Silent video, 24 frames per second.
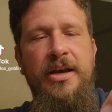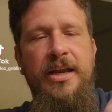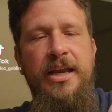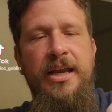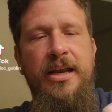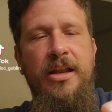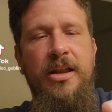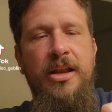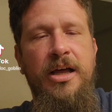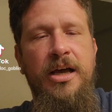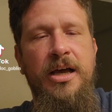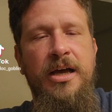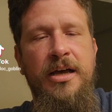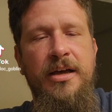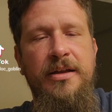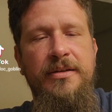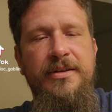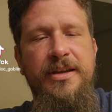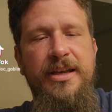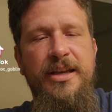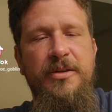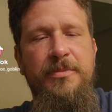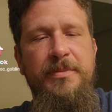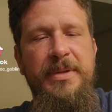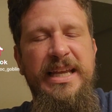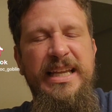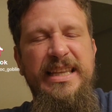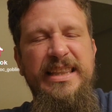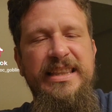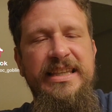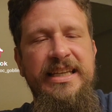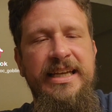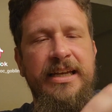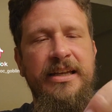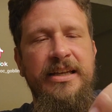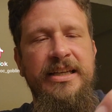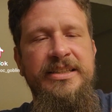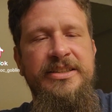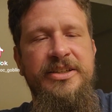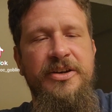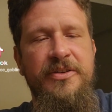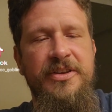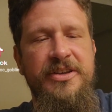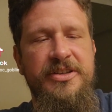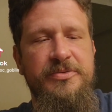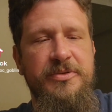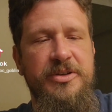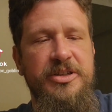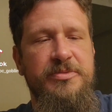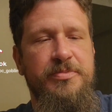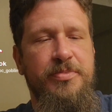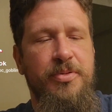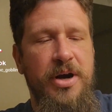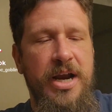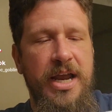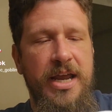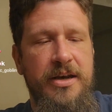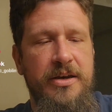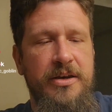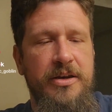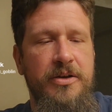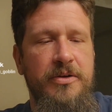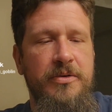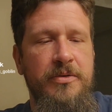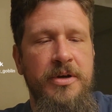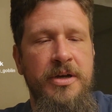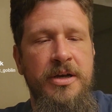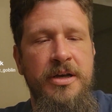it'll be a little easier. This one's brand new.